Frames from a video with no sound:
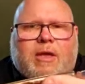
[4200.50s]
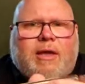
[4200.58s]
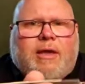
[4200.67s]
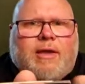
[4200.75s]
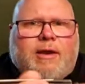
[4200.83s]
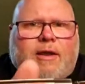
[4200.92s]

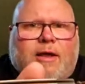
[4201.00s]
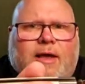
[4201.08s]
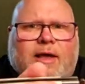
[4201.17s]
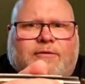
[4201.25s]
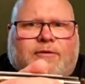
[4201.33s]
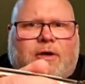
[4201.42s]
and
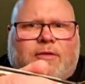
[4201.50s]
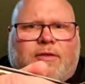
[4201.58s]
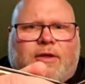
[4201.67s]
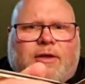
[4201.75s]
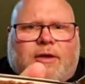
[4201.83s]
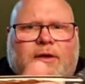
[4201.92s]
has all
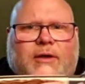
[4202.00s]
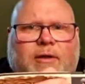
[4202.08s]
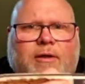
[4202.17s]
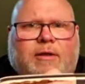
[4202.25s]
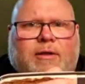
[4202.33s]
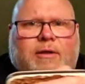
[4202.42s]
the
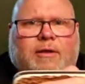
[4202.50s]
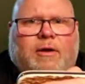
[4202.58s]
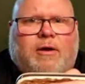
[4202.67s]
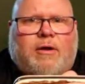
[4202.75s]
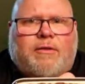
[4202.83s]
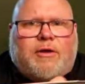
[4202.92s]

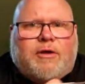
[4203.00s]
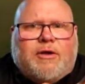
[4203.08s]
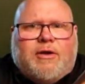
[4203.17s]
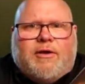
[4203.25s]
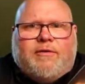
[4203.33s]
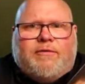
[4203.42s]

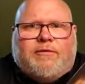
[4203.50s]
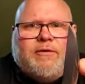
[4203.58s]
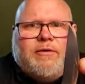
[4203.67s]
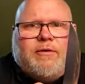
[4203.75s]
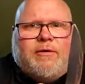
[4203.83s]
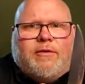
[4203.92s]
goodies.
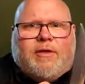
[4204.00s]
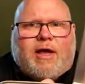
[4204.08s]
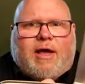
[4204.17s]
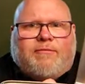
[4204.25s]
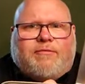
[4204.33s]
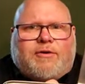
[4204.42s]
The
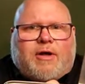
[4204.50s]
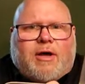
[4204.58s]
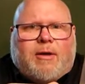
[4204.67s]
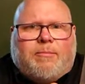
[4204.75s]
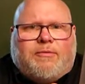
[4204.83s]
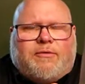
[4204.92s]
half
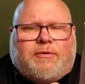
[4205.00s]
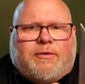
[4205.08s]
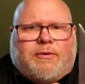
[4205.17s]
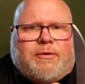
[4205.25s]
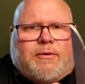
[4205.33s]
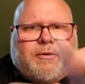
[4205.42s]
stops.
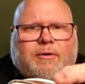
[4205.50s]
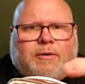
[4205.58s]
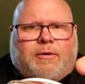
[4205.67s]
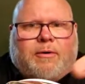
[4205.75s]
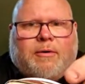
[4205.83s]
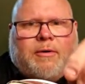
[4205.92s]

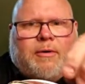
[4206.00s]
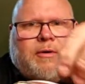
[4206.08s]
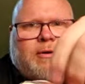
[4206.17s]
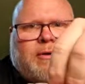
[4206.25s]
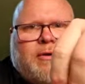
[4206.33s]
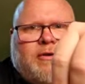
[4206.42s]

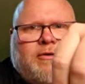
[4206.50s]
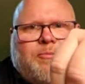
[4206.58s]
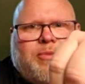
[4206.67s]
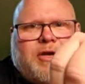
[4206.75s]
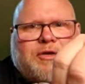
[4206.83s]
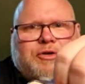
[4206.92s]
It's
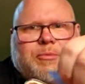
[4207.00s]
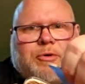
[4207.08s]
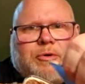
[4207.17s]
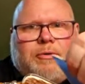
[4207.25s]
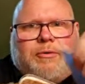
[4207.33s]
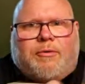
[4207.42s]
pitchable.